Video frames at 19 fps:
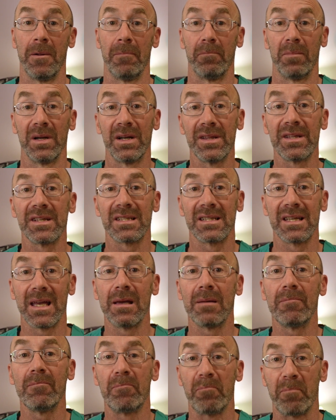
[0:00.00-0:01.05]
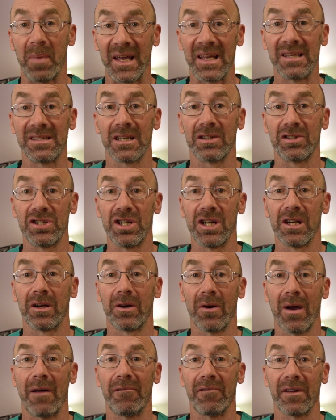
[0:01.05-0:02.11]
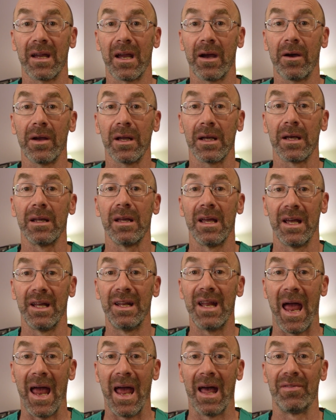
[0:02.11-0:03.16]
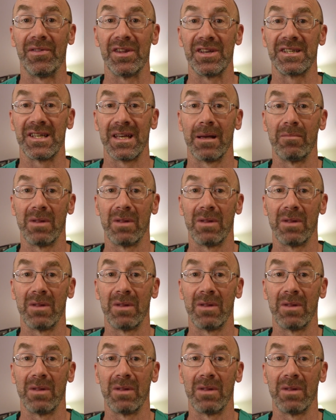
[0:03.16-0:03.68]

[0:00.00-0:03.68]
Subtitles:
but in the same basic geographic area and had the same